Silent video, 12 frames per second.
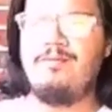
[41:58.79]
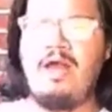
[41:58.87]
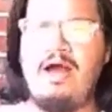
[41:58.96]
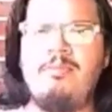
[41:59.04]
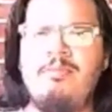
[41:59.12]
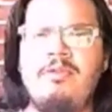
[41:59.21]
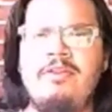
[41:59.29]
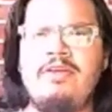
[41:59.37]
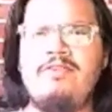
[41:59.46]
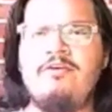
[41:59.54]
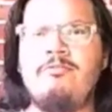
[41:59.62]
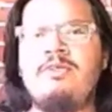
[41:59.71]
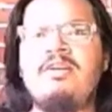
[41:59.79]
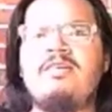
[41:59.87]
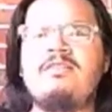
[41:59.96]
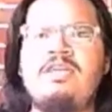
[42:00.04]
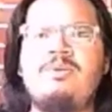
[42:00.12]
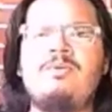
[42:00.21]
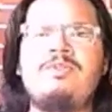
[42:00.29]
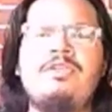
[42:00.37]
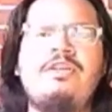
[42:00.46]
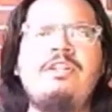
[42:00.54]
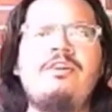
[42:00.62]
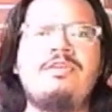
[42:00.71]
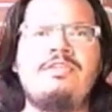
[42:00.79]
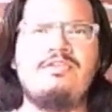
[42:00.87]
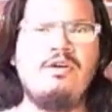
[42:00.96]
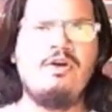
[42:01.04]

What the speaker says: I believe that because he was hearing